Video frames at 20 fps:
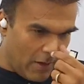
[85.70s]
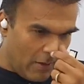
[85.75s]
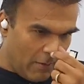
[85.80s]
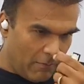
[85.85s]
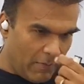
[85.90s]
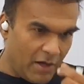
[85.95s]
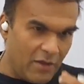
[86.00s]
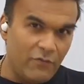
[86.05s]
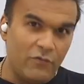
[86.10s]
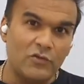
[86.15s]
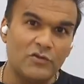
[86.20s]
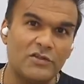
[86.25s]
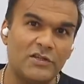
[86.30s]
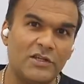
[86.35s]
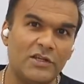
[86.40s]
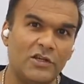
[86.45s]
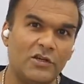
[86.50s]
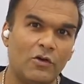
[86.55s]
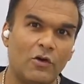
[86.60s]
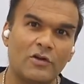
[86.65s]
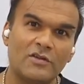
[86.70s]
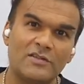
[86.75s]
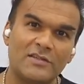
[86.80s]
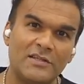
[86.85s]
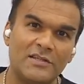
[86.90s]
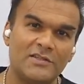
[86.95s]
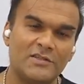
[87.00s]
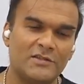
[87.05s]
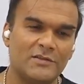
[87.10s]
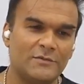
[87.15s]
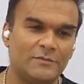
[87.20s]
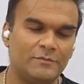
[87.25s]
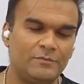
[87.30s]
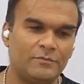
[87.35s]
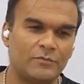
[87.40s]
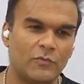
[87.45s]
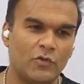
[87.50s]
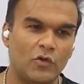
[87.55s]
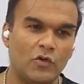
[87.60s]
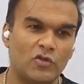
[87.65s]
But if you see oxygen,
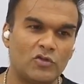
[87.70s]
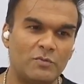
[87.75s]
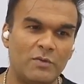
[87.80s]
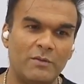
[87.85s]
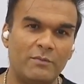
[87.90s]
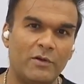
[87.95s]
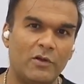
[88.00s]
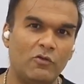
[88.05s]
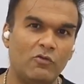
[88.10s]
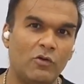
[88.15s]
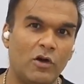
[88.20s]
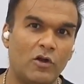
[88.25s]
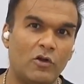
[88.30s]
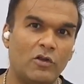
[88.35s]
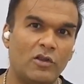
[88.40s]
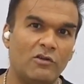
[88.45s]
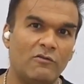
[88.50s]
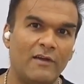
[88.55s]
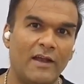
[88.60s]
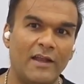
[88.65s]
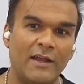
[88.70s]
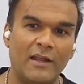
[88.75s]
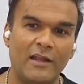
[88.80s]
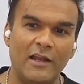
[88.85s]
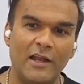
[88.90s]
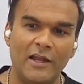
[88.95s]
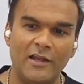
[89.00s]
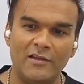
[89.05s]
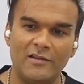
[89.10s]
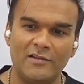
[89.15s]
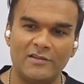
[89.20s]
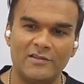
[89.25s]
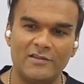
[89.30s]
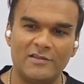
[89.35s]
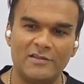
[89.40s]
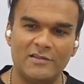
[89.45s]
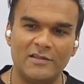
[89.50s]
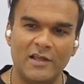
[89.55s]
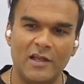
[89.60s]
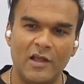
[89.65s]
those people who are on the
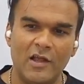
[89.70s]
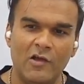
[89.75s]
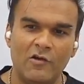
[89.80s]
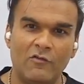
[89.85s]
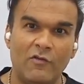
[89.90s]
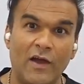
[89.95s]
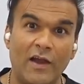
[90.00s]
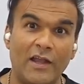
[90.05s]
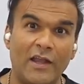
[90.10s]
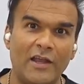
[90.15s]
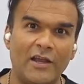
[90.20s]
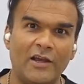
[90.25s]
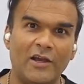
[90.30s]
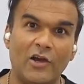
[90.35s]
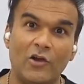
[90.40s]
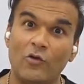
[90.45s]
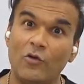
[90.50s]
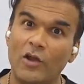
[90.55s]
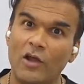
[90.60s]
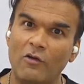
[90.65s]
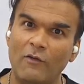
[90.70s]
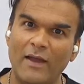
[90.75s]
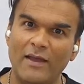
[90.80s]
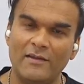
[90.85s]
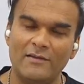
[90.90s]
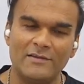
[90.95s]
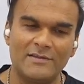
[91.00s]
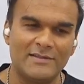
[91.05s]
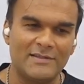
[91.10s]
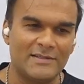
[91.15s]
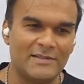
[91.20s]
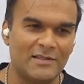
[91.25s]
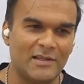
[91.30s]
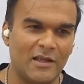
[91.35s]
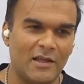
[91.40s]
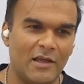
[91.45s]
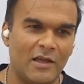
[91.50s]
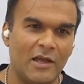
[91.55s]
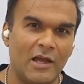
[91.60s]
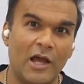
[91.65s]
ventilators fighting coronavirus,
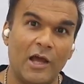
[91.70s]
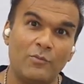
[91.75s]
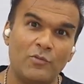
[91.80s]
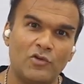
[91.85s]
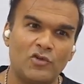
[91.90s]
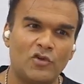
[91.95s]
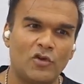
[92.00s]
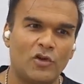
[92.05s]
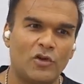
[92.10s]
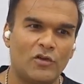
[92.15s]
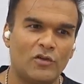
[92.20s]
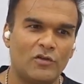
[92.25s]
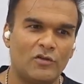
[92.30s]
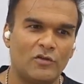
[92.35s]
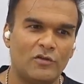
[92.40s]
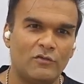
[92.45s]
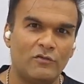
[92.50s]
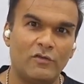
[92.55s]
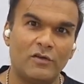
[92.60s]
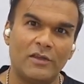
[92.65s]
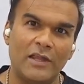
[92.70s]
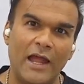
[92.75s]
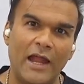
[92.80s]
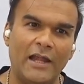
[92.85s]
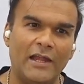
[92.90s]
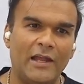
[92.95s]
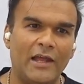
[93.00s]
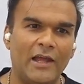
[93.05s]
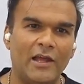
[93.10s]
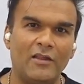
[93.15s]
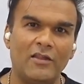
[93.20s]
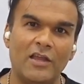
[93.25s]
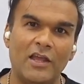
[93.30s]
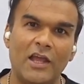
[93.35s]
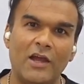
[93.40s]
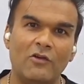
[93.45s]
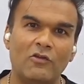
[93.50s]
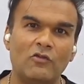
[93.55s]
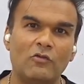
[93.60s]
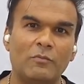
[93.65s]
I'm sure for that air they
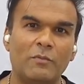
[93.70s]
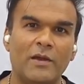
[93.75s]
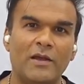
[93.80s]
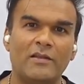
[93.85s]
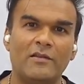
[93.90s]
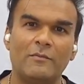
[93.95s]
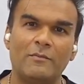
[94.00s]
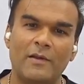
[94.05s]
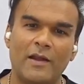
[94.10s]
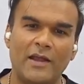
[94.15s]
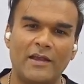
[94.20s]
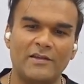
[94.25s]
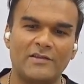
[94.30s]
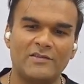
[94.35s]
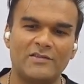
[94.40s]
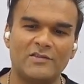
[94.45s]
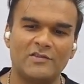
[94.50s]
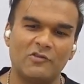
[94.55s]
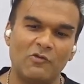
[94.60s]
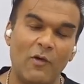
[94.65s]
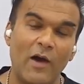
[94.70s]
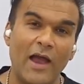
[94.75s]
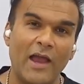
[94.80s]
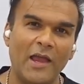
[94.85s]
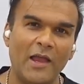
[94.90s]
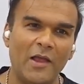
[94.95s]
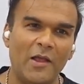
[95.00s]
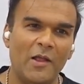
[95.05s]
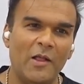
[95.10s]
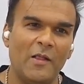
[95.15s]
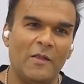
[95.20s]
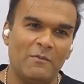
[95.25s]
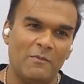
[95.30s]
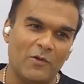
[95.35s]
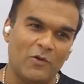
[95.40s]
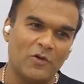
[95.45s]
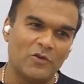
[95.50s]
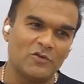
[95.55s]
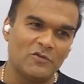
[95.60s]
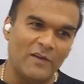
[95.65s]
have to pay the price. Why?
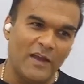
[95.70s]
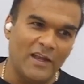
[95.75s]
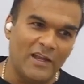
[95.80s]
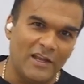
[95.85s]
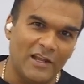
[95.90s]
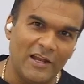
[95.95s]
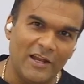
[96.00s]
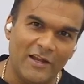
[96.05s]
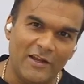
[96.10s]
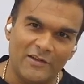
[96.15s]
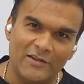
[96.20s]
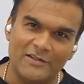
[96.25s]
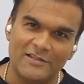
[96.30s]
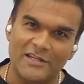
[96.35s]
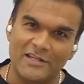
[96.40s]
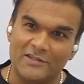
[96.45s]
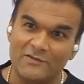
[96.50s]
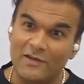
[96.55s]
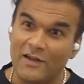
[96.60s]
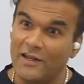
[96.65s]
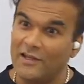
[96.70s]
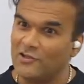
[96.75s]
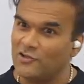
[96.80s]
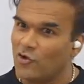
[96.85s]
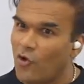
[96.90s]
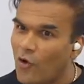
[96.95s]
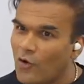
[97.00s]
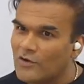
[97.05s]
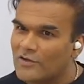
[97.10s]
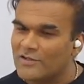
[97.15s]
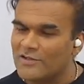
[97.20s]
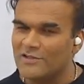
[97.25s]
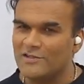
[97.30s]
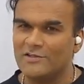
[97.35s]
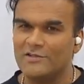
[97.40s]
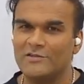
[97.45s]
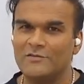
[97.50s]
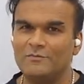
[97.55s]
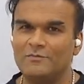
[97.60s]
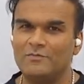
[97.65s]
Because ventilators as well as
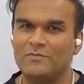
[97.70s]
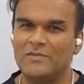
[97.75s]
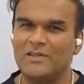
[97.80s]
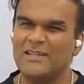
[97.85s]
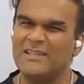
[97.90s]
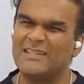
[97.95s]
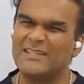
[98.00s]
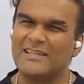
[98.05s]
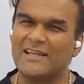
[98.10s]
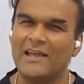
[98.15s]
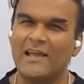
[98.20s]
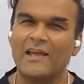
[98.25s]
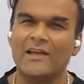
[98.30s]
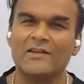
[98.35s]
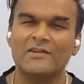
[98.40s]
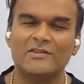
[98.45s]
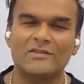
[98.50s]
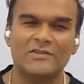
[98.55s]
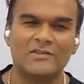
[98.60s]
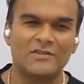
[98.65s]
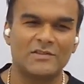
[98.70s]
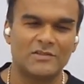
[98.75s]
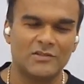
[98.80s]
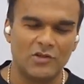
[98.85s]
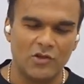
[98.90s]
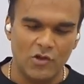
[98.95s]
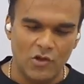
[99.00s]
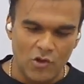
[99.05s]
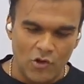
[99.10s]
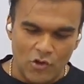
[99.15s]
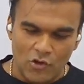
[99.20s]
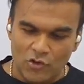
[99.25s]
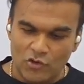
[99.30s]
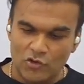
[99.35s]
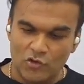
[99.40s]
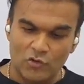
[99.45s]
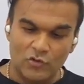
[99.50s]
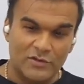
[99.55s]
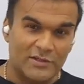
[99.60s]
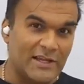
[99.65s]
oxygen is scarce.
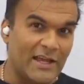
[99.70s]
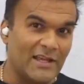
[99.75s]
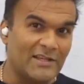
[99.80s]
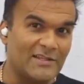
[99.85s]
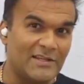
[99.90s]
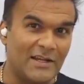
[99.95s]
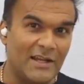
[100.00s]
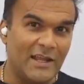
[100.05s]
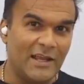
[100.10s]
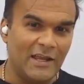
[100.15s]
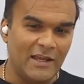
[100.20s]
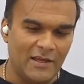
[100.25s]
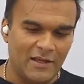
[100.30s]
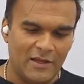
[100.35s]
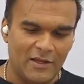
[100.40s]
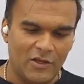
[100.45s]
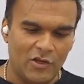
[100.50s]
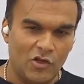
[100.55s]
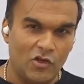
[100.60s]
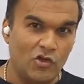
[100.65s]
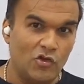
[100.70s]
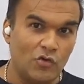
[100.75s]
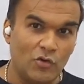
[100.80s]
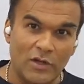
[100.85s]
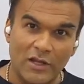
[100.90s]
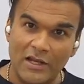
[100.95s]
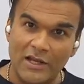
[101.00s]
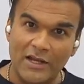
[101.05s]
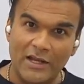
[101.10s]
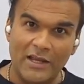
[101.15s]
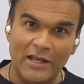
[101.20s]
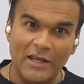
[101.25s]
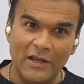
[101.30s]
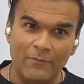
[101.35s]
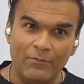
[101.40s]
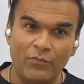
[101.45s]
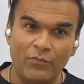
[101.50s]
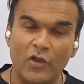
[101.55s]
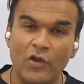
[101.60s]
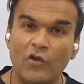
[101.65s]
So scarcity, utility,
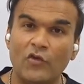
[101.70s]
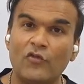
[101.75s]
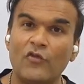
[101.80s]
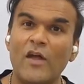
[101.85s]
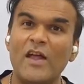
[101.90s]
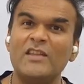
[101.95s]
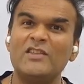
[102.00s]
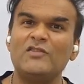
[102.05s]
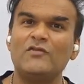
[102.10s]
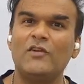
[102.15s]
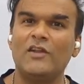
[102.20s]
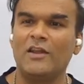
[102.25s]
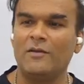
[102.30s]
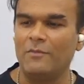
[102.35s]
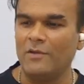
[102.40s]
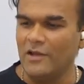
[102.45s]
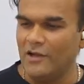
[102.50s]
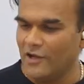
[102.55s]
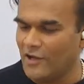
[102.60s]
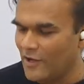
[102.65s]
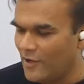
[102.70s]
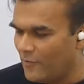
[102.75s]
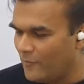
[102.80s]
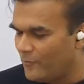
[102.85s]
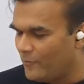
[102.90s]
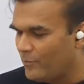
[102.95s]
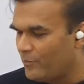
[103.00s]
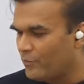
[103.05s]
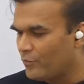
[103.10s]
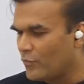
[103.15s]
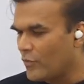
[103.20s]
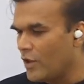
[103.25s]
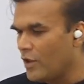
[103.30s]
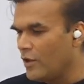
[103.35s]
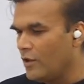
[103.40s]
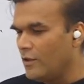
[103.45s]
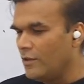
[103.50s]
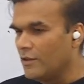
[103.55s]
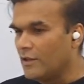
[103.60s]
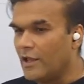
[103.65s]
transferability.
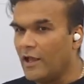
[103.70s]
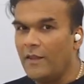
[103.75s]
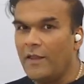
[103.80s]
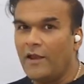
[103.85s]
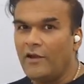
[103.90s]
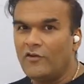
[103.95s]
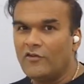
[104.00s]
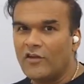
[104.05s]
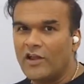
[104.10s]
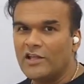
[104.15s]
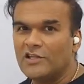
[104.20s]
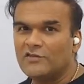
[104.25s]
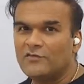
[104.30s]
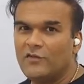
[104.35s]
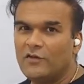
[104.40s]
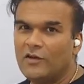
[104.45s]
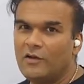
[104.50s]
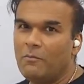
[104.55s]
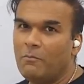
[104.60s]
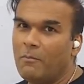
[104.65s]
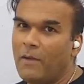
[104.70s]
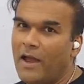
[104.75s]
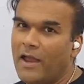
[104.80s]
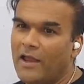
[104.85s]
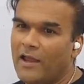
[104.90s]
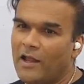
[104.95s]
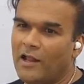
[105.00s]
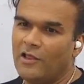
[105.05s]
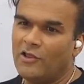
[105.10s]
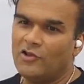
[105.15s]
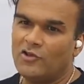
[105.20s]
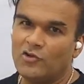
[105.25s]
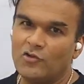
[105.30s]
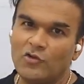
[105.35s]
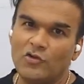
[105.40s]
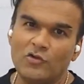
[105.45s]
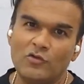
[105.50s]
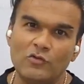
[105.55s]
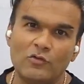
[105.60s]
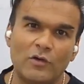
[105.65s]
Can I transfer my health to
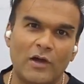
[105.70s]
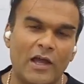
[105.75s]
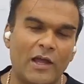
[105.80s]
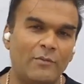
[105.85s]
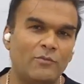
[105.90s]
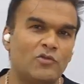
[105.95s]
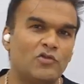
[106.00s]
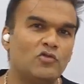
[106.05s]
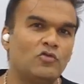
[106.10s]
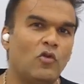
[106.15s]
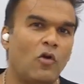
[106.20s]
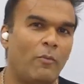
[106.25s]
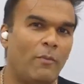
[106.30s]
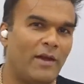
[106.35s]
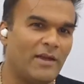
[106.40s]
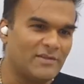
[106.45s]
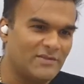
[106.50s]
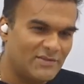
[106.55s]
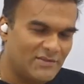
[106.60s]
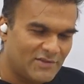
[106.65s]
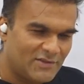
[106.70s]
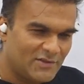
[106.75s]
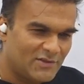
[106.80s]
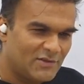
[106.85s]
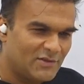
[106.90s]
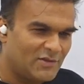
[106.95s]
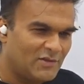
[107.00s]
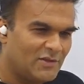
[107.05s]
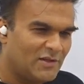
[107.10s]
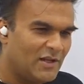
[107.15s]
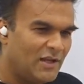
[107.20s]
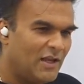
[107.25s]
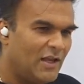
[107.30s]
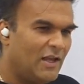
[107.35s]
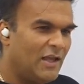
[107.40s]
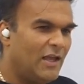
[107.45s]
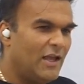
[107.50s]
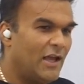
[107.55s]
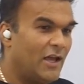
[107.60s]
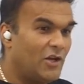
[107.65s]
you? I am too obese
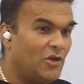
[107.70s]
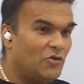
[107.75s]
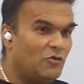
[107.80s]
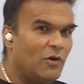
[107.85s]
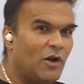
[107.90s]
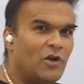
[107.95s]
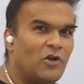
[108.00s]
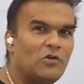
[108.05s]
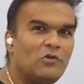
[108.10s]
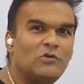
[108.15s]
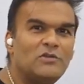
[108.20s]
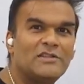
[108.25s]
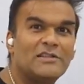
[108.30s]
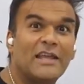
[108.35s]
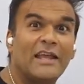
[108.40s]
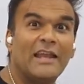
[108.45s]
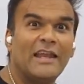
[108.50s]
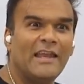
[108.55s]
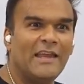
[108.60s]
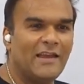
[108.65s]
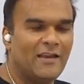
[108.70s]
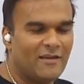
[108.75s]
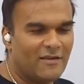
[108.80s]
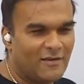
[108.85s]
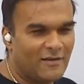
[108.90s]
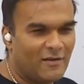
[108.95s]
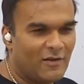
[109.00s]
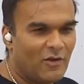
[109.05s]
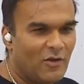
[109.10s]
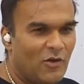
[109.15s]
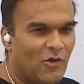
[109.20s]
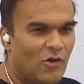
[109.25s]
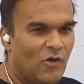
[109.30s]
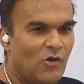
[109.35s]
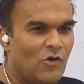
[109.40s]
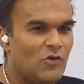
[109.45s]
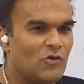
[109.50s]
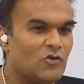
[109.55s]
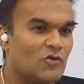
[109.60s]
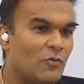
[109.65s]
and you are too skinny.
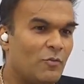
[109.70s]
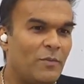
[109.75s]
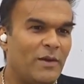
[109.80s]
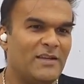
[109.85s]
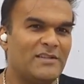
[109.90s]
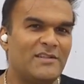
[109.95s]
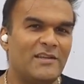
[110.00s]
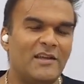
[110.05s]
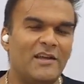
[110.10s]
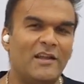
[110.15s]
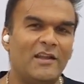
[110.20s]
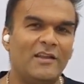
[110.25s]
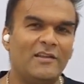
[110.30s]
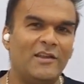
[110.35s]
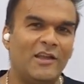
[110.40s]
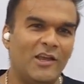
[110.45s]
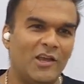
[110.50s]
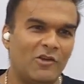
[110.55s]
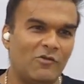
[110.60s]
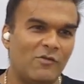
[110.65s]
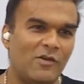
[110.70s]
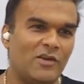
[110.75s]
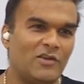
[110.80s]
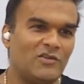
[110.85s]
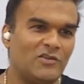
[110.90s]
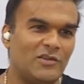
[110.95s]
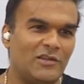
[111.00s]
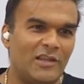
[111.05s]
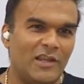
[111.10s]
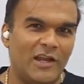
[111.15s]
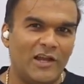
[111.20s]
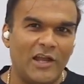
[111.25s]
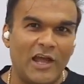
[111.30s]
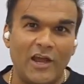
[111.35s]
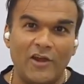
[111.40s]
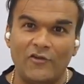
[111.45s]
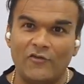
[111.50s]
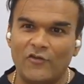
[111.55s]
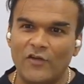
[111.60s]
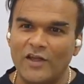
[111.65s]
So basically the equation that
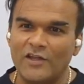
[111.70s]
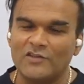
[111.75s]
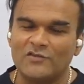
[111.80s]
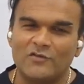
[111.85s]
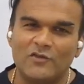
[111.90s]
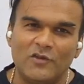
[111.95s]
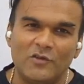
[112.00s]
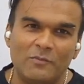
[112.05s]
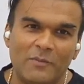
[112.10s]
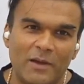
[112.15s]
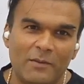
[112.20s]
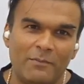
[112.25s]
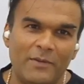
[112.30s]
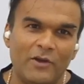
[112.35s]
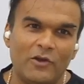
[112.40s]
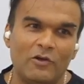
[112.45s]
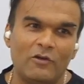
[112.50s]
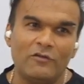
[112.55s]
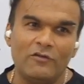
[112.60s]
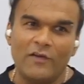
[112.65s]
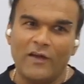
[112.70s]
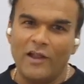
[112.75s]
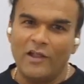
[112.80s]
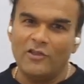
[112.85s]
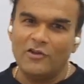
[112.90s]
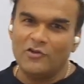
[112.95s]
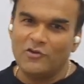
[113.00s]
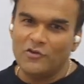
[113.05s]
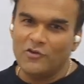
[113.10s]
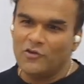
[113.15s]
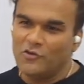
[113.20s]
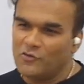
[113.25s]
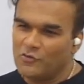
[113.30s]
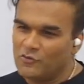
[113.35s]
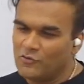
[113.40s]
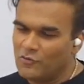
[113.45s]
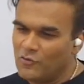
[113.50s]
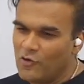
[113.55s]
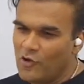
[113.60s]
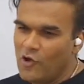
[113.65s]
I transfer my bit of health to
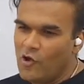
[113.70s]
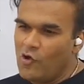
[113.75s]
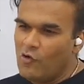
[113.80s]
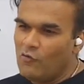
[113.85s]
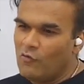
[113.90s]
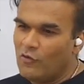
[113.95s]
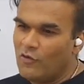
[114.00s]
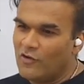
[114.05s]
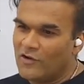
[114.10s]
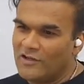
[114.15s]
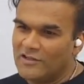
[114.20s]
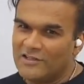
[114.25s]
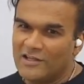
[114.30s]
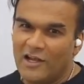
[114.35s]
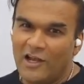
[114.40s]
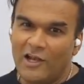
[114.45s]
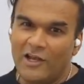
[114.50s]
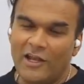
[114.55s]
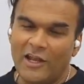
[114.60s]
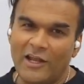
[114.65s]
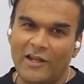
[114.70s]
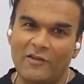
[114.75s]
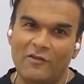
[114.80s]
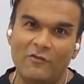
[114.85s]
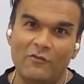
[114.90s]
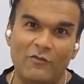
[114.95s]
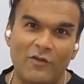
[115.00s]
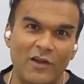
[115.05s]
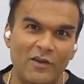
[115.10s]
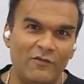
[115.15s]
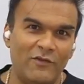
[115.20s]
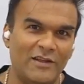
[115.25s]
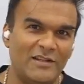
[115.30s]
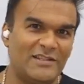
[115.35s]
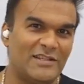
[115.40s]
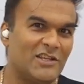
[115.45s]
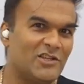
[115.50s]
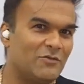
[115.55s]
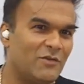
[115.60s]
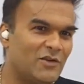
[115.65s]
you would result in win-win
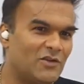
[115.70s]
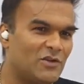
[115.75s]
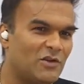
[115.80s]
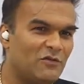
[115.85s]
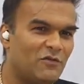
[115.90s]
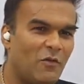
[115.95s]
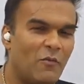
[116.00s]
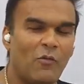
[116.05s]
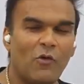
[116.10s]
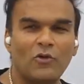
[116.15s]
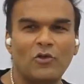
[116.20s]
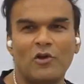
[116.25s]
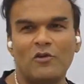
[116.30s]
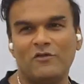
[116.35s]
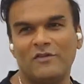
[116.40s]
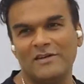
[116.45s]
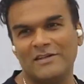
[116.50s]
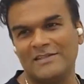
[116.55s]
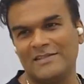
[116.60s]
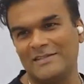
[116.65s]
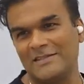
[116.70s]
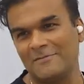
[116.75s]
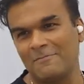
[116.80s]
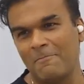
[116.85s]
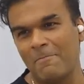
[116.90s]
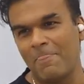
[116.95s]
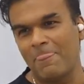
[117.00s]
situation for both of us.